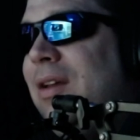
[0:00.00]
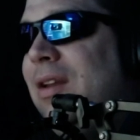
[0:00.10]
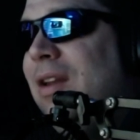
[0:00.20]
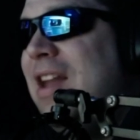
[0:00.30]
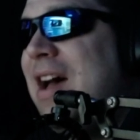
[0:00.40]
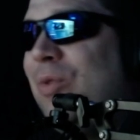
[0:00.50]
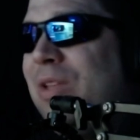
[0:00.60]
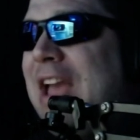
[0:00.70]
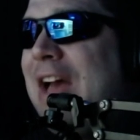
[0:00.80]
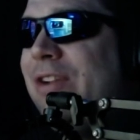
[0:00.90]
not
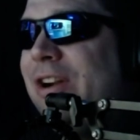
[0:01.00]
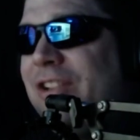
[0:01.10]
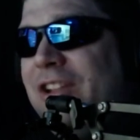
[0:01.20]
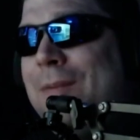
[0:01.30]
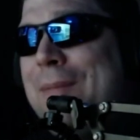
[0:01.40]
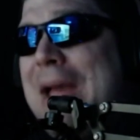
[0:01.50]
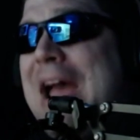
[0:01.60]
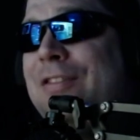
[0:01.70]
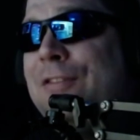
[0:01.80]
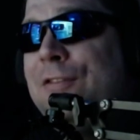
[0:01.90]
really having a clear
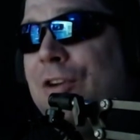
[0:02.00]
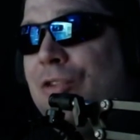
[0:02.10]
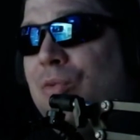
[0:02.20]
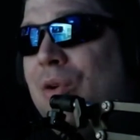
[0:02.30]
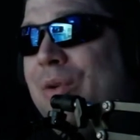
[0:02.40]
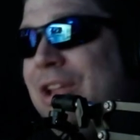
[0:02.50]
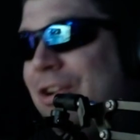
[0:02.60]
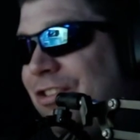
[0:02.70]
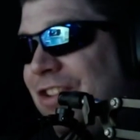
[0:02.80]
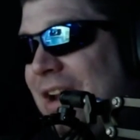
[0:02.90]
path to start growing your
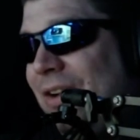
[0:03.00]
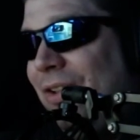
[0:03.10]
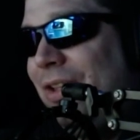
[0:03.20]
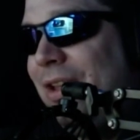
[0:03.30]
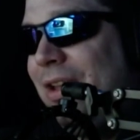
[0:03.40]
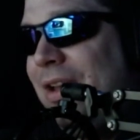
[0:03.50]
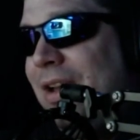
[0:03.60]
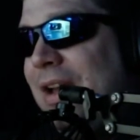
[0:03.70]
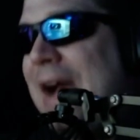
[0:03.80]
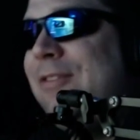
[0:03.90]
channel
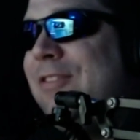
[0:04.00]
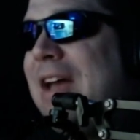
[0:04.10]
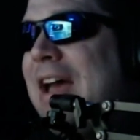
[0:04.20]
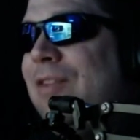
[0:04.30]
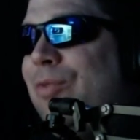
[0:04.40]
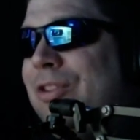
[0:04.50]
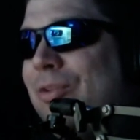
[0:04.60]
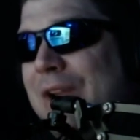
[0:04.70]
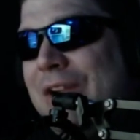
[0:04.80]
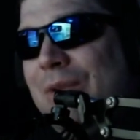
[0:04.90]
outside of what the
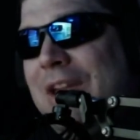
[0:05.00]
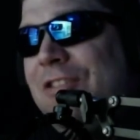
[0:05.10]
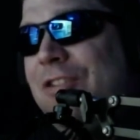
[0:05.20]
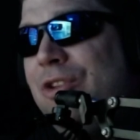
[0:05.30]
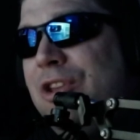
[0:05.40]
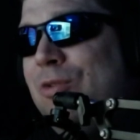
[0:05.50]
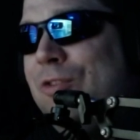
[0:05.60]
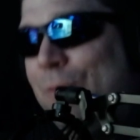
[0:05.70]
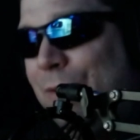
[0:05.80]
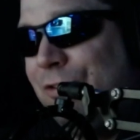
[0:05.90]
recreational
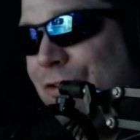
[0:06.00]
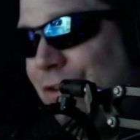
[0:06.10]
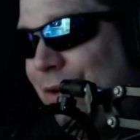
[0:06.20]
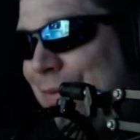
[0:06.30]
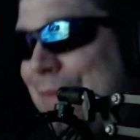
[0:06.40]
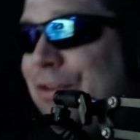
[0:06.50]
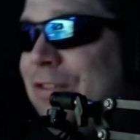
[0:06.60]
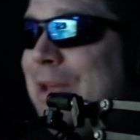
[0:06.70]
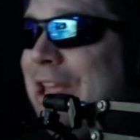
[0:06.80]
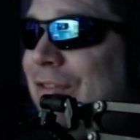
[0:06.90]
YouTubers are doing. People
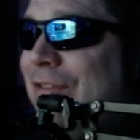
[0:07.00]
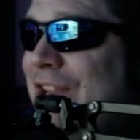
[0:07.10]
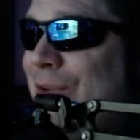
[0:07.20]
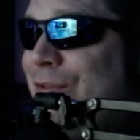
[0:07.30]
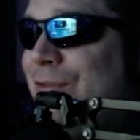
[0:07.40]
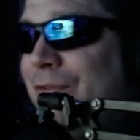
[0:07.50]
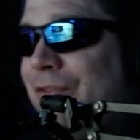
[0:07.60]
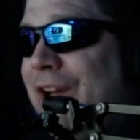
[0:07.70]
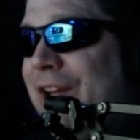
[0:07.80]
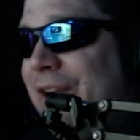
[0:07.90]
just making videos for
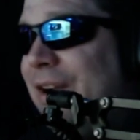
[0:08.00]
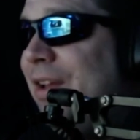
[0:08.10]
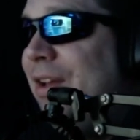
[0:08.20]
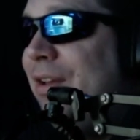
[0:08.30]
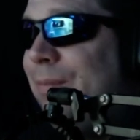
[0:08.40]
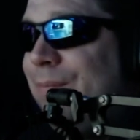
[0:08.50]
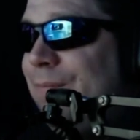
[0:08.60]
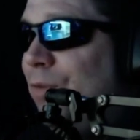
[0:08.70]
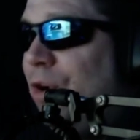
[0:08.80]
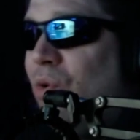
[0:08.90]
fun or
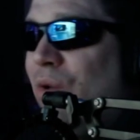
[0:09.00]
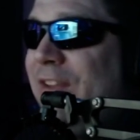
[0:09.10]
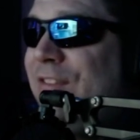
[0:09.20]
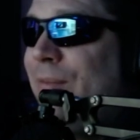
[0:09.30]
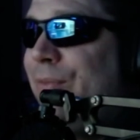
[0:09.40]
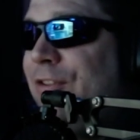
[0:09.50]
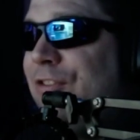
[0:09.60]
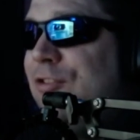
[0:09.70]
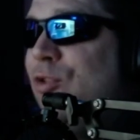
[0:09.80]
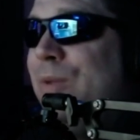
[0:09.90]
recording something
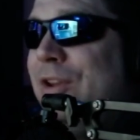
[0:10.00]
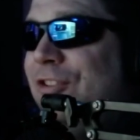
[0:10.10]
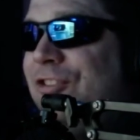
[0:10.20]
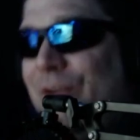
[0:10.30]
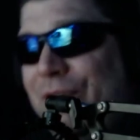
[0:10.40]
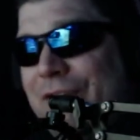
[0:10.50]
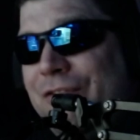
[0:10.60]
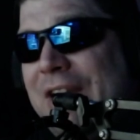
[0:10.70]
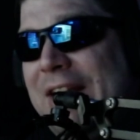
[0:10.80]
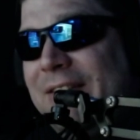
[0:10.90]
stupid to show their
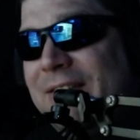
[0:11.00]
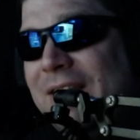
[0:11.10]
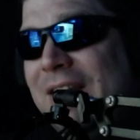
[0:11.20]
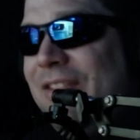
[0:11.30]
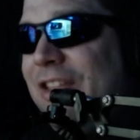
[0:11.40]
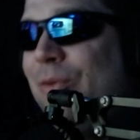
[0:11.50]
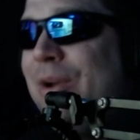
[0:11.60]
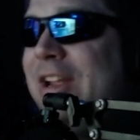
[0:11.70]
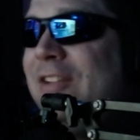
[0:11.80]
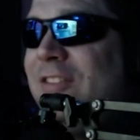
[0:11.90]
friends. They don't
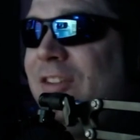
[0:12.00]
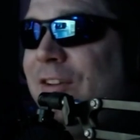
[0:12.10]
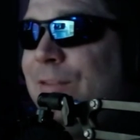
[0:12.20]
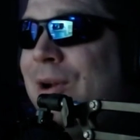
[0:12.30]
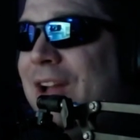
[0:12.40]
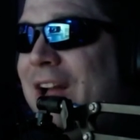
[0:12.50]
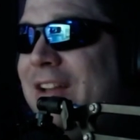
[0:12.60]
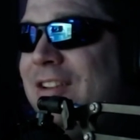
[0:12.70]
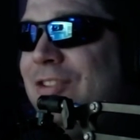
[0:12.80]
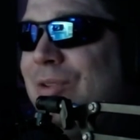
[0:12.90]
want to get serious about
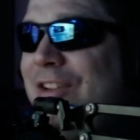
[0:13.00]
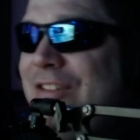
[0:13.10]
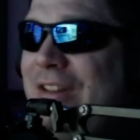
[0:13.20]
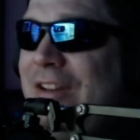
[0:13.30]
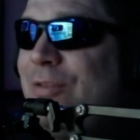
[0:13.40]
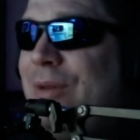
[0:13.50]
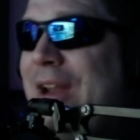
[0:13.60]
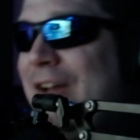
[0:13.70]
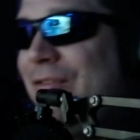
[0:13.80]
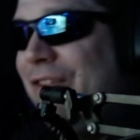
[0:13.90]
content creation. They just want to
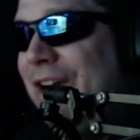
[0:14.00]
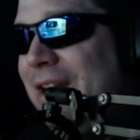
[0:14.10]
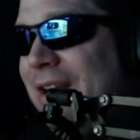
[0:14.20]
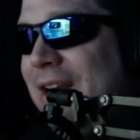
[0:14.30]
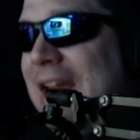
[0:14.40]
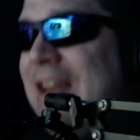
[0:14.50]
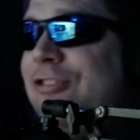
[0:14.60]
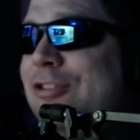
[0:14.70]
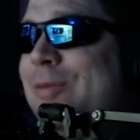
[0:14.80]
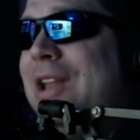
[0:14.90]
have fun. And they
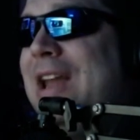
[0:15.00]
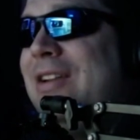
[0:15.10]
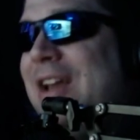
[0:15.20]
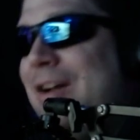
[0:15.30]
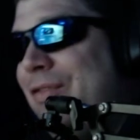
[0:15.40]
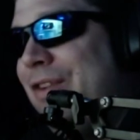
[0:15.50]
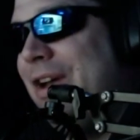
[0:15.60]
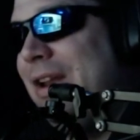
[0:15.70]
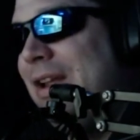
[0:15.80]
should be allowed to have fun.